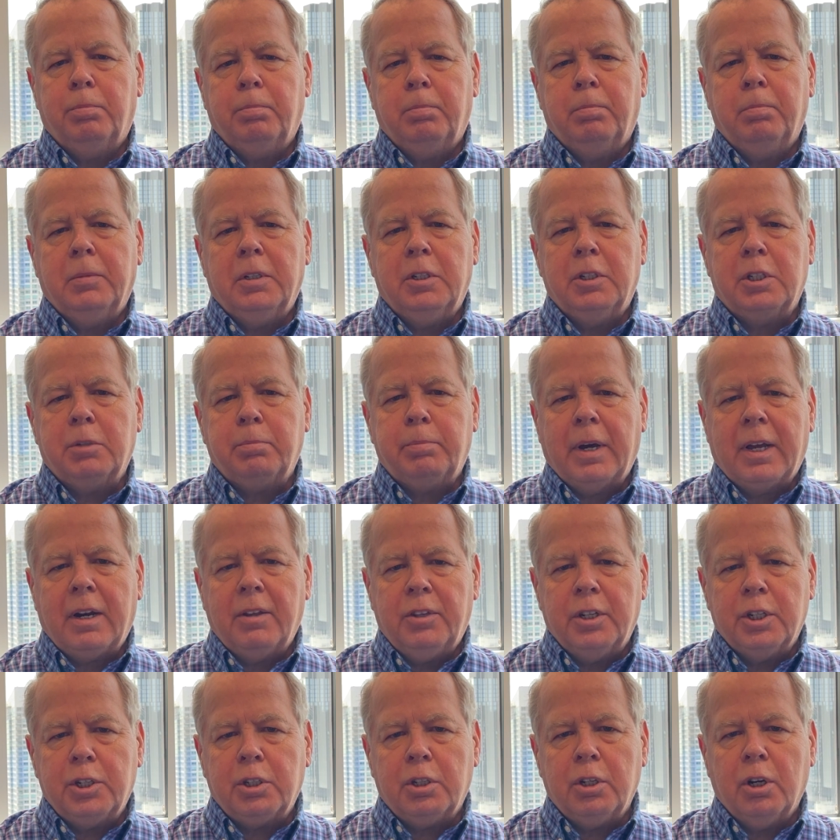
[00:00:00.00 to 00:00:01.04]
In spite
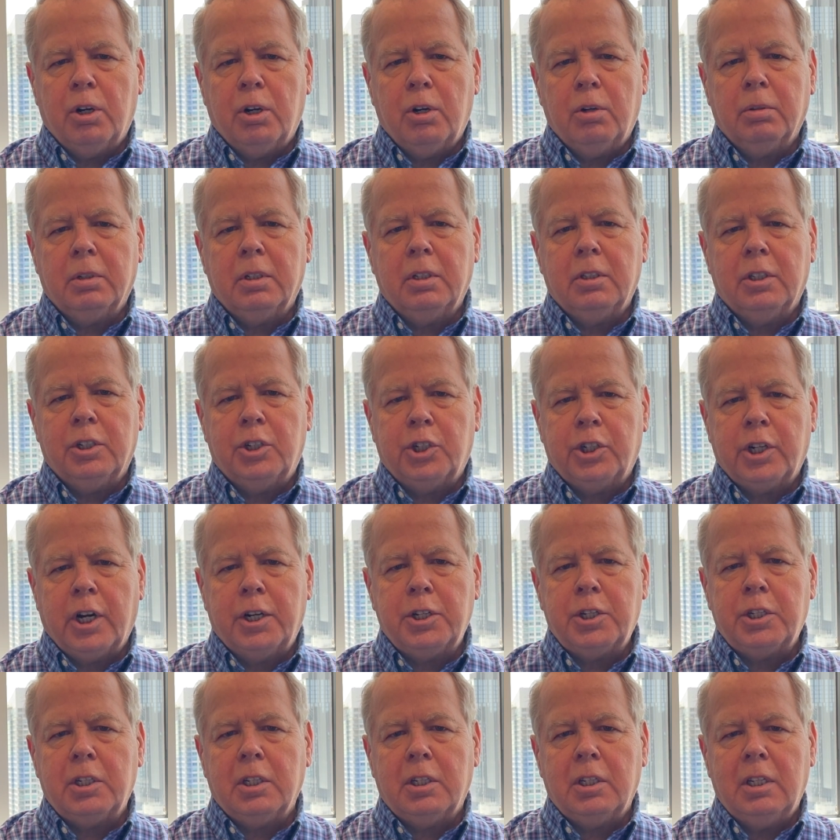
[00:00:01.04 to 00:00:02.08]
of this, though, the
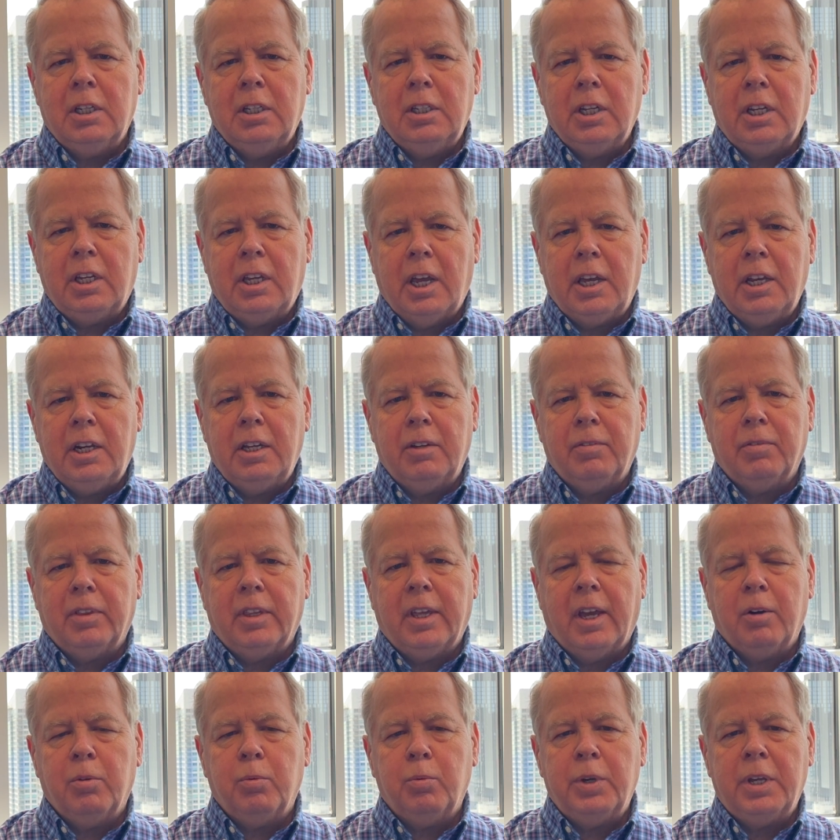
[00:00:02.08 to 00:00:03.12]
charts indicating
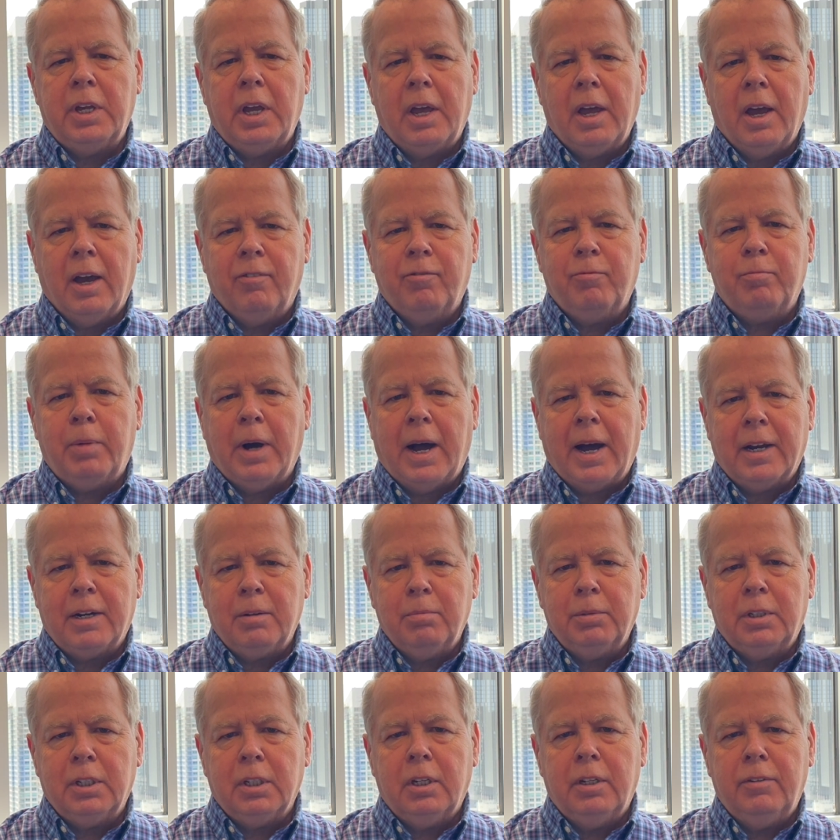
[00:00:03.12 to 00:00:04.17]
that we have
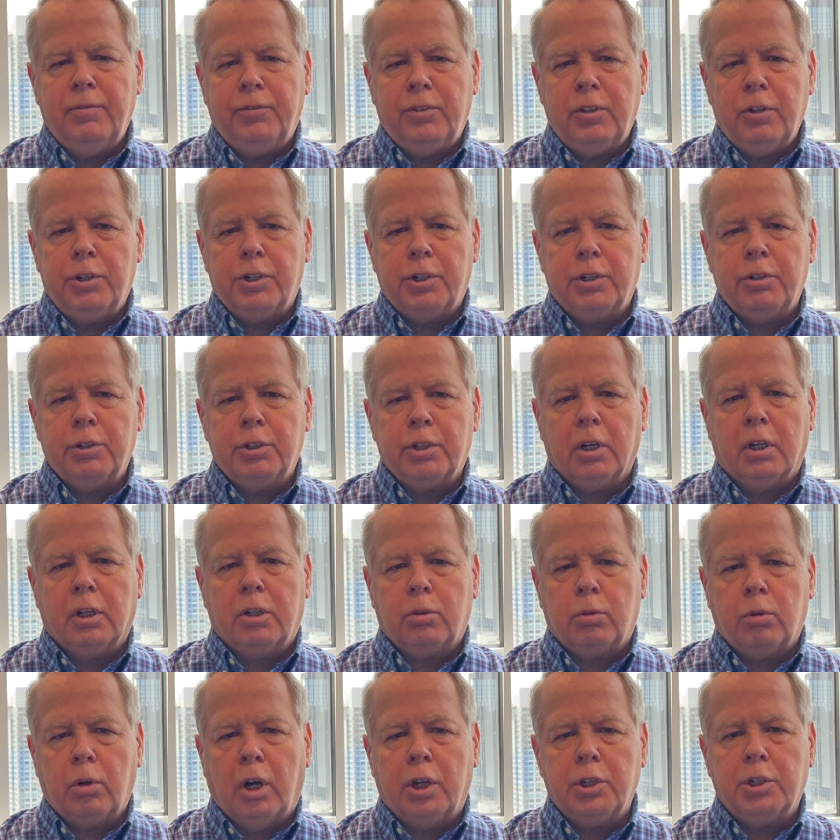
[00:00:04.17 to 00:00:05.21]
bottomed in futures
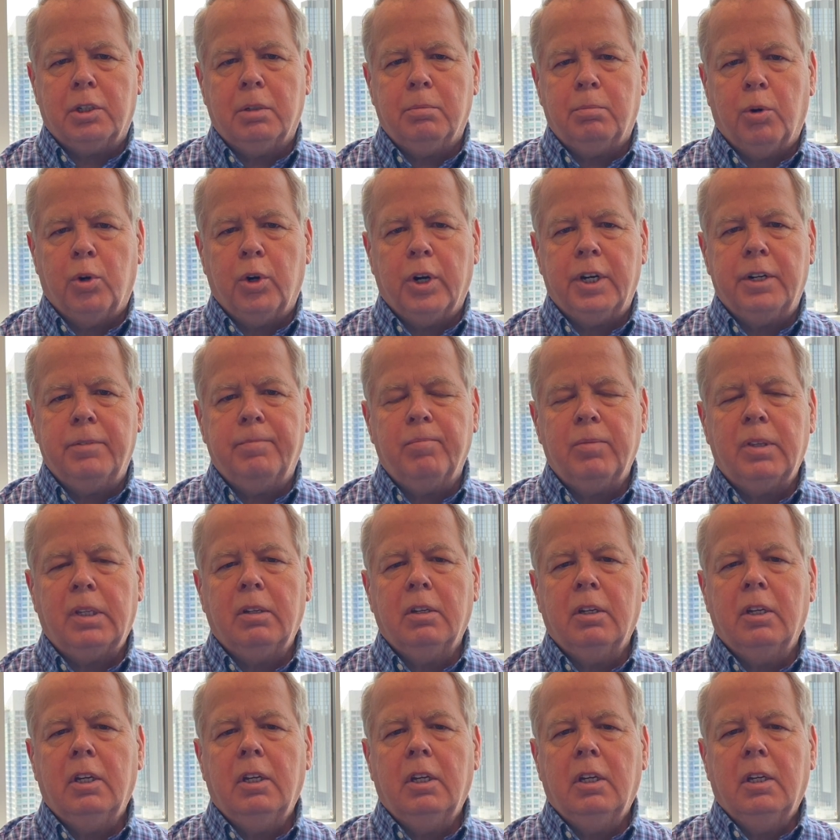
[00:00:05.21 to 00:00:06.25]
across the board
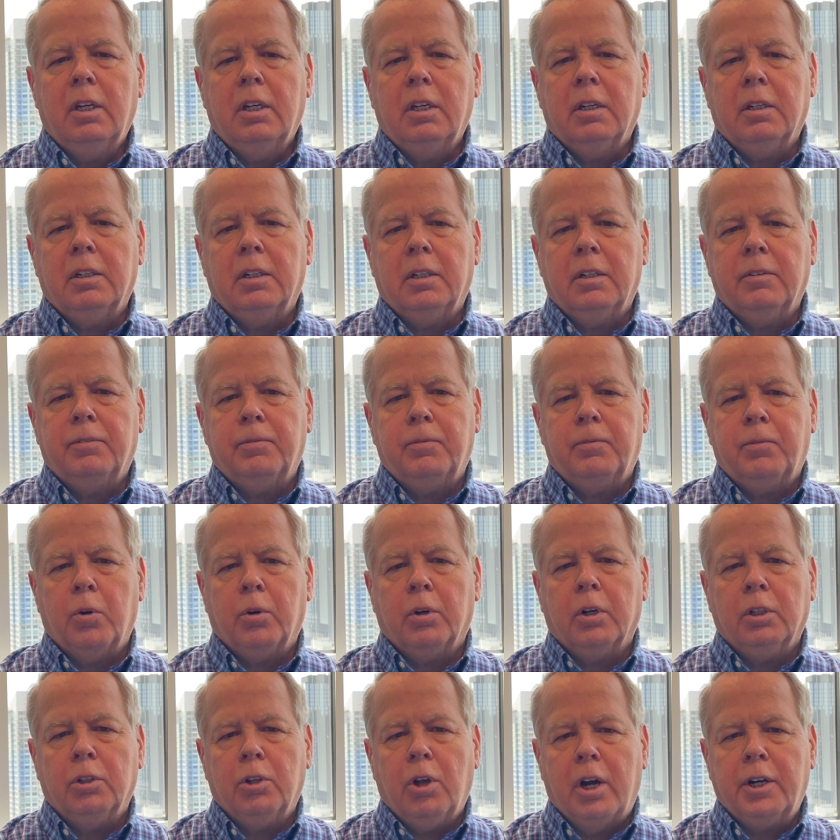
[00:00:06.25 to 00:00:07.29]
for
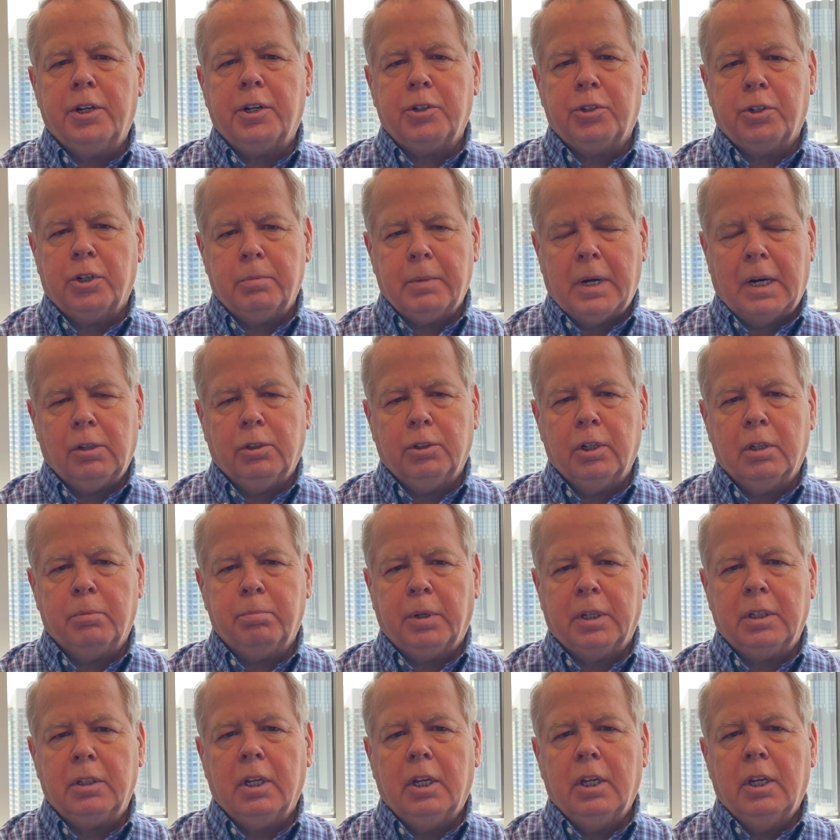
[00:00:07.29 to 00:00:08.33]
a longer-term outlook,
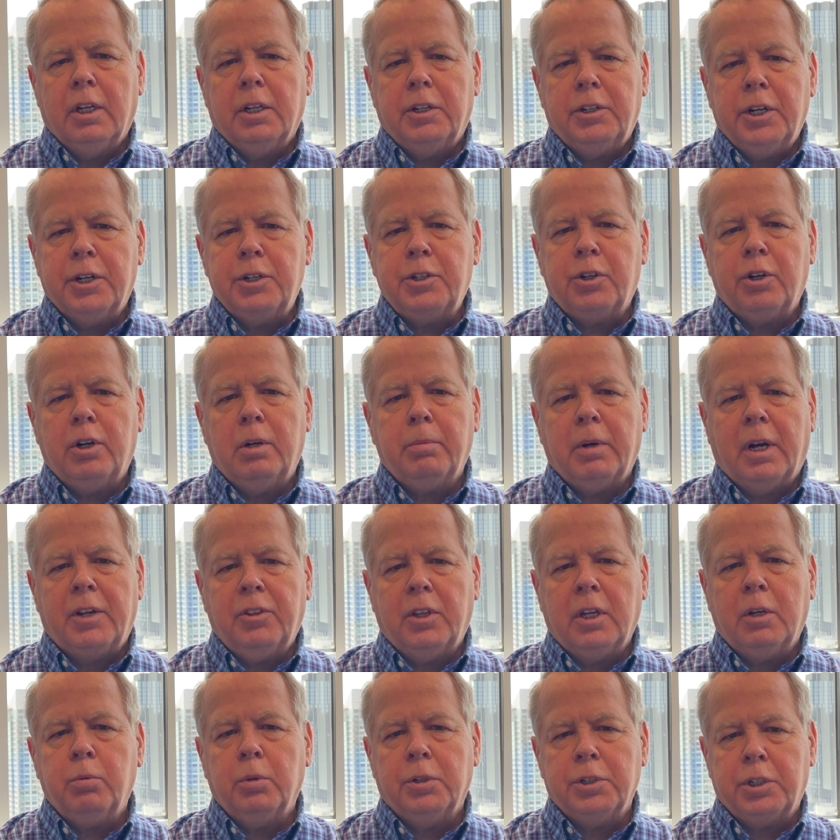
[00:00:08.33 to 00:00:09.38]
but near-term, I
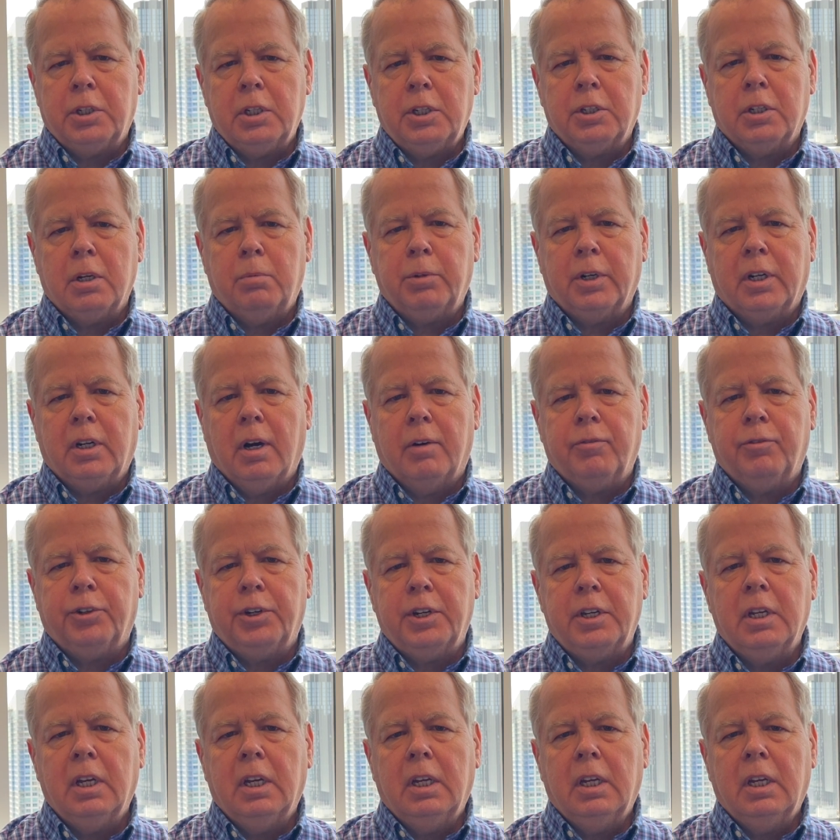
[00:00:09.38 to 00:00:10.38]
think we'll see some recovery